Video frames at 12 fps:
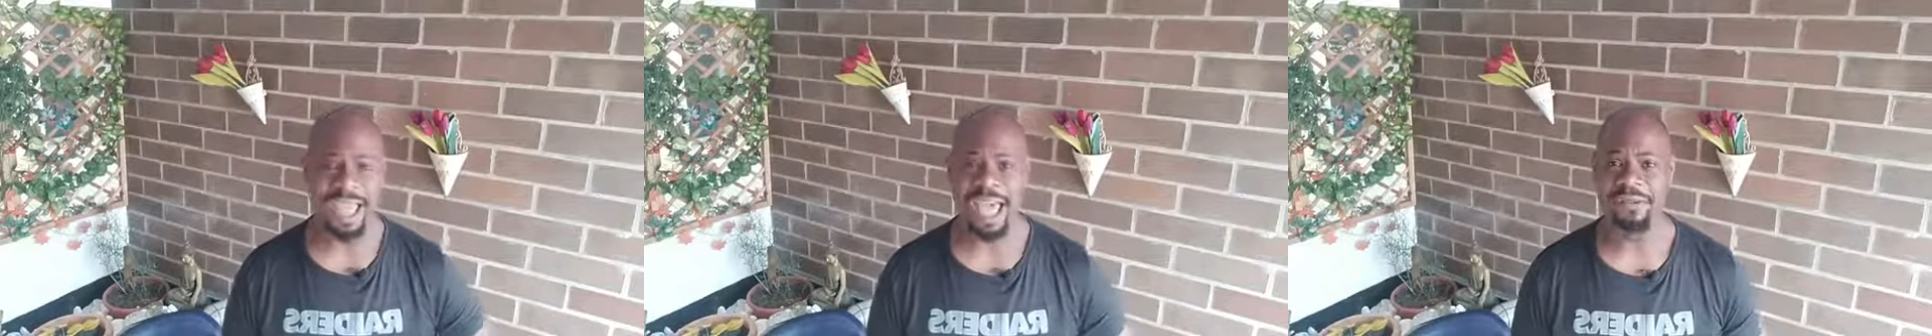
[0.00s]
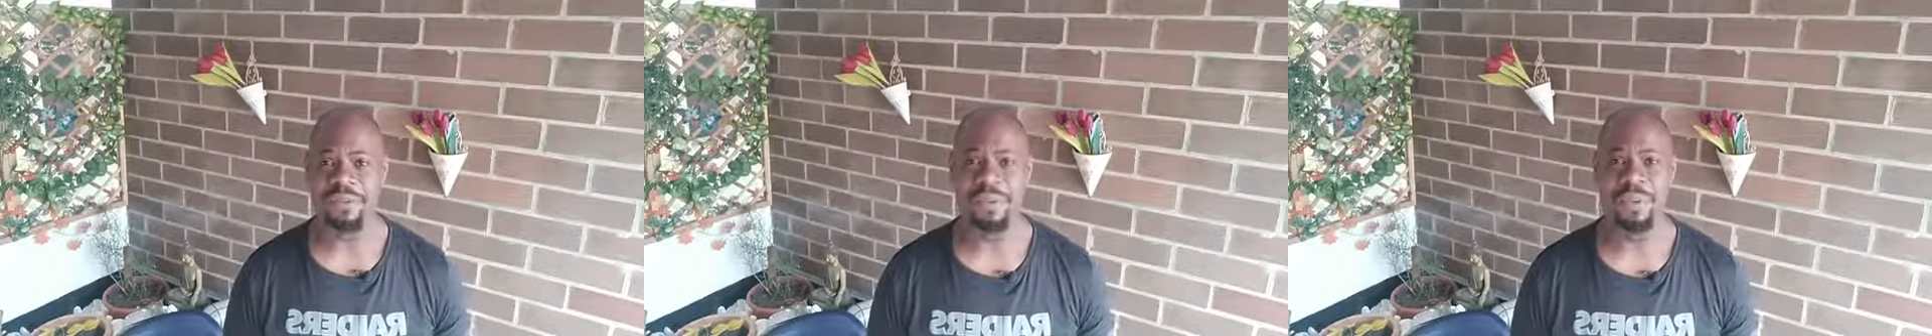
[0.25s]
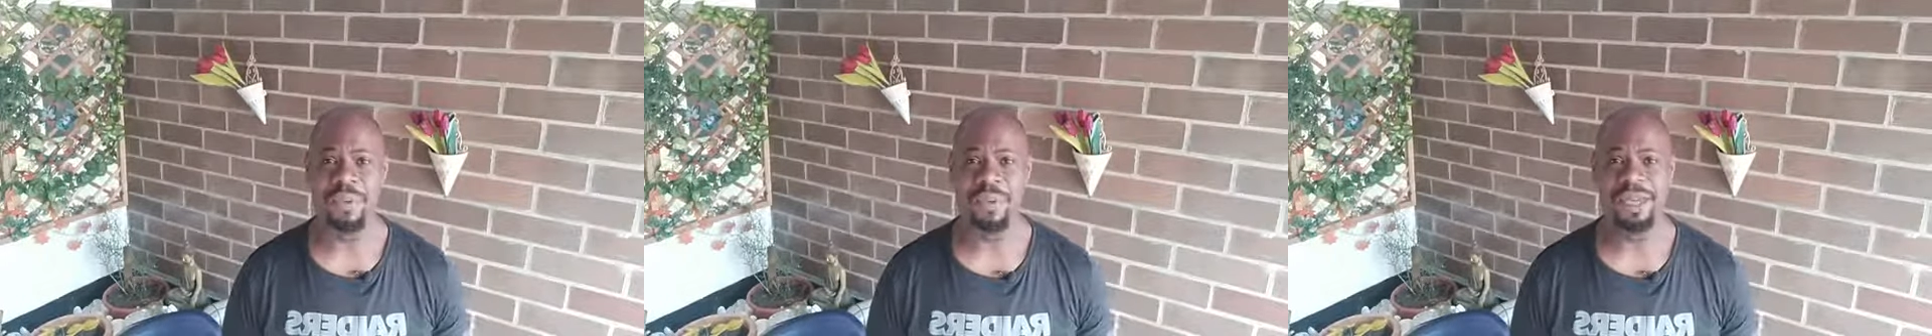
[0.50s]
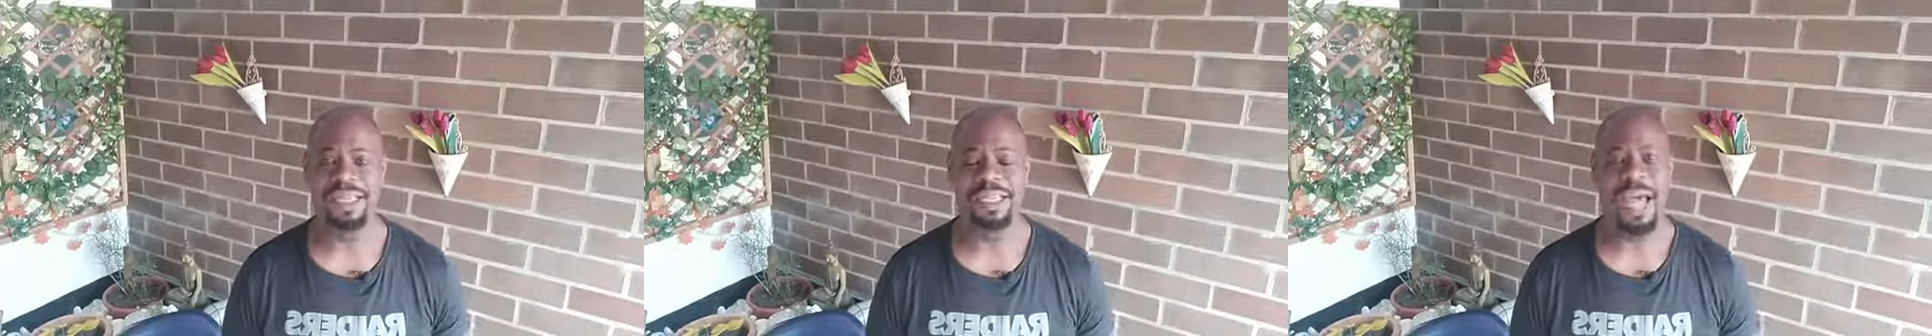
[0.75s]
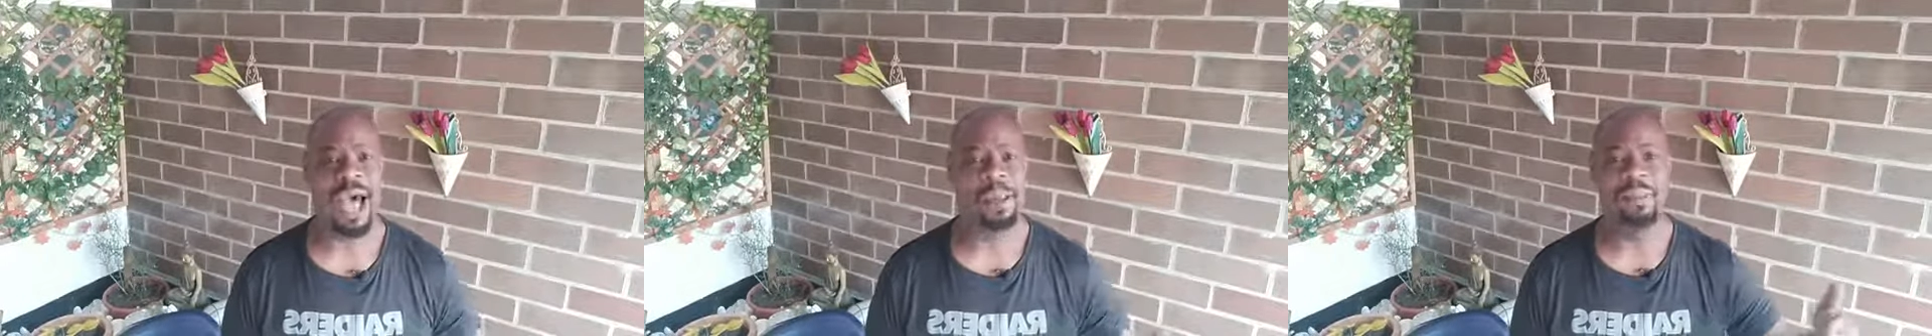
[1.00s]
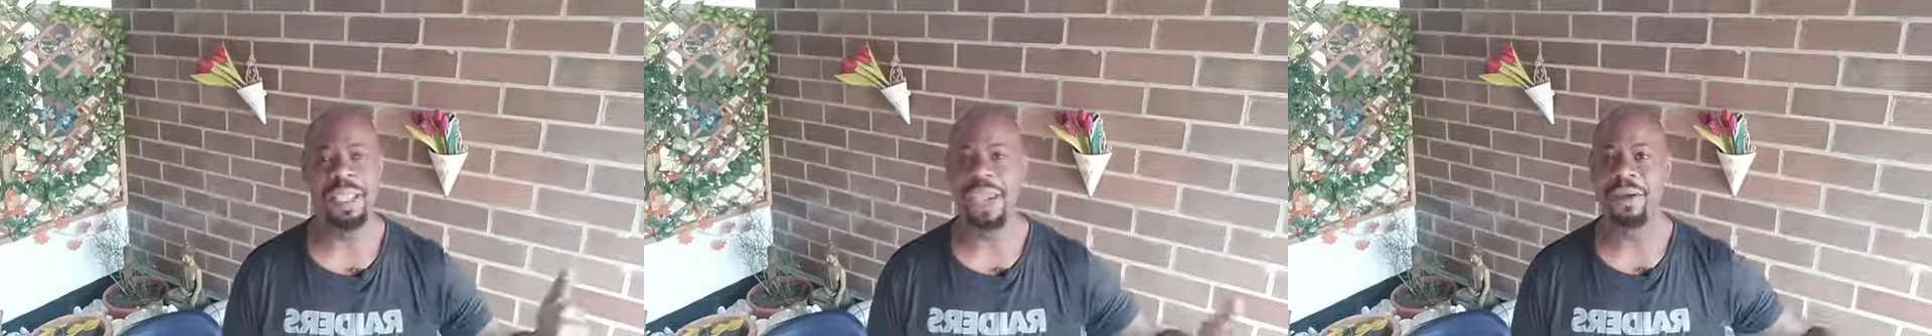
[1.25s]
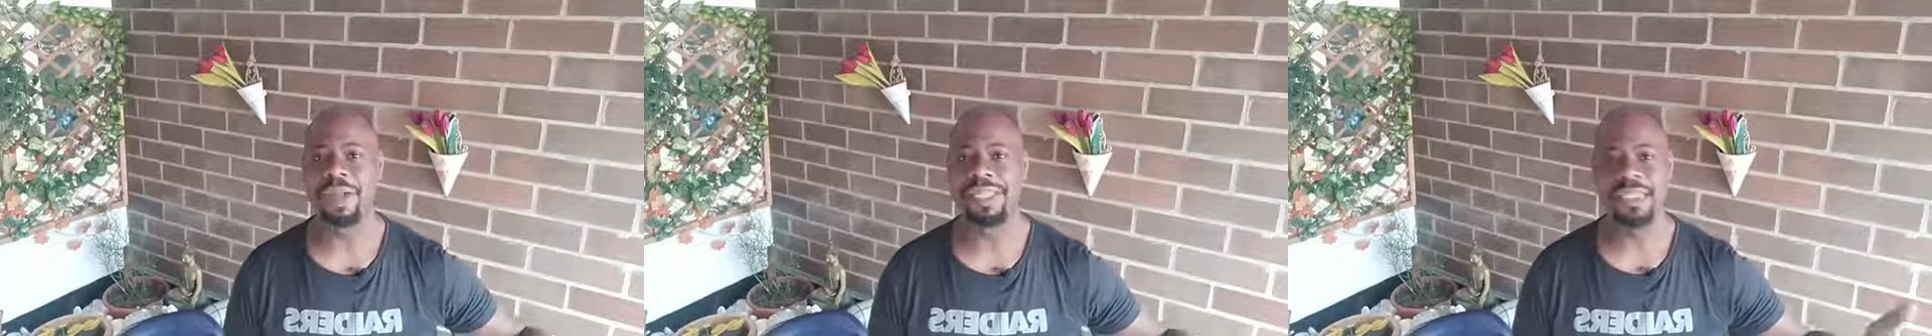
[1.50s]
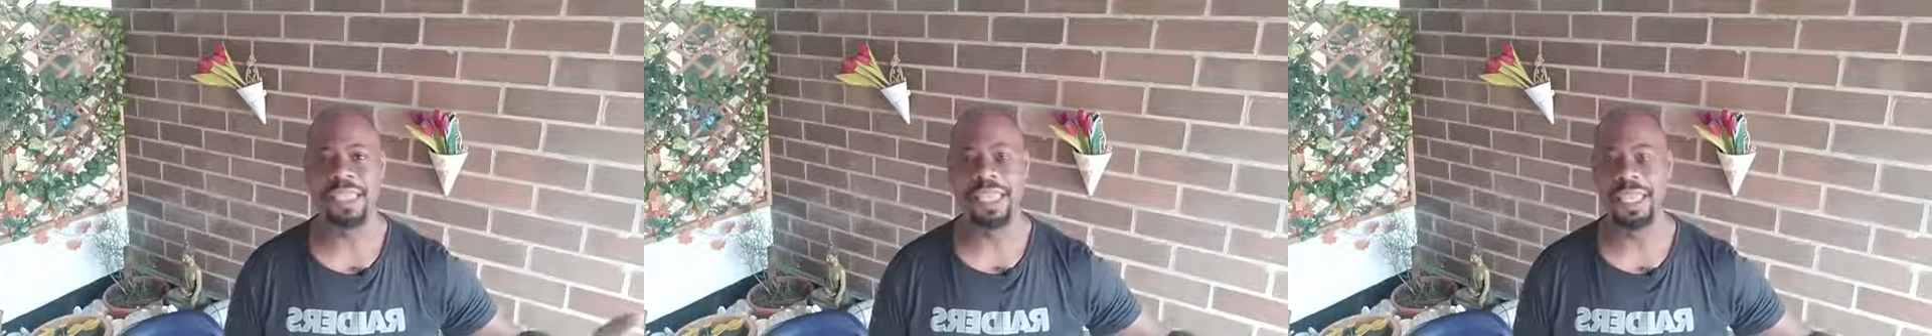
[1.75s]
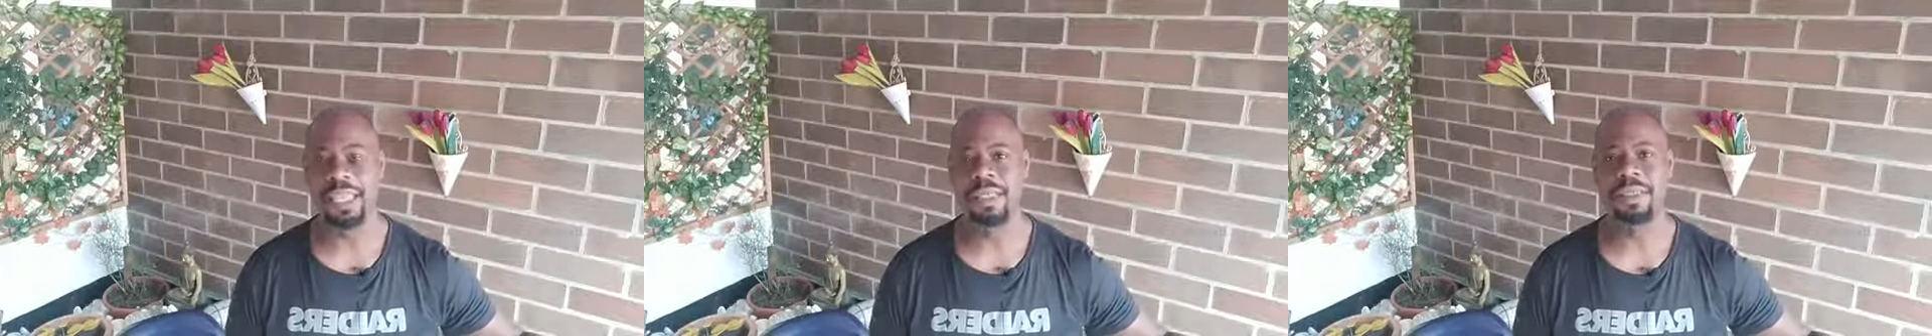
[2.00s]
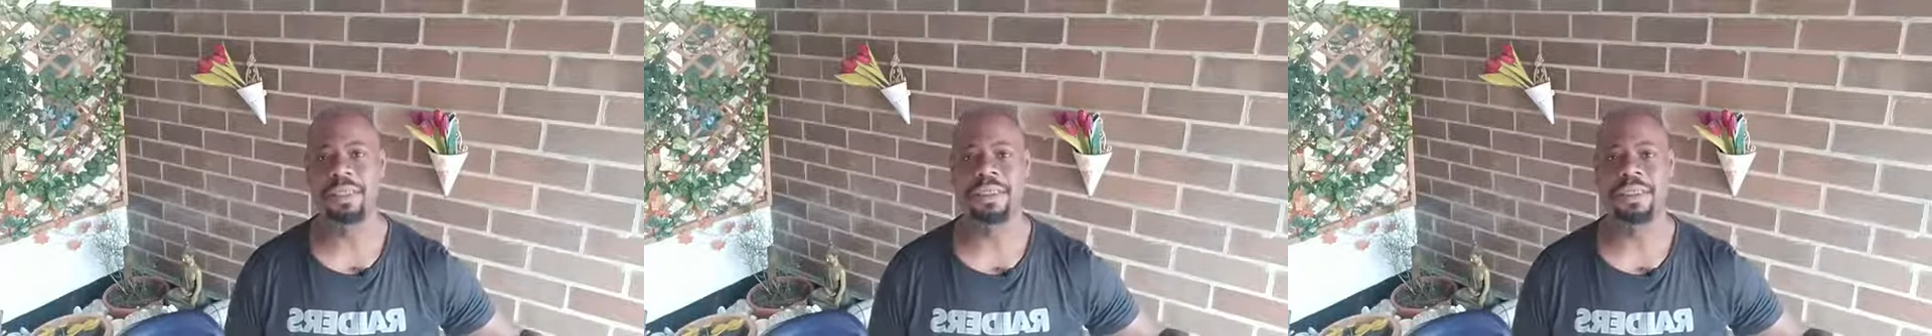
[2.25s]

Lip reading: got from it was I'm guaranteed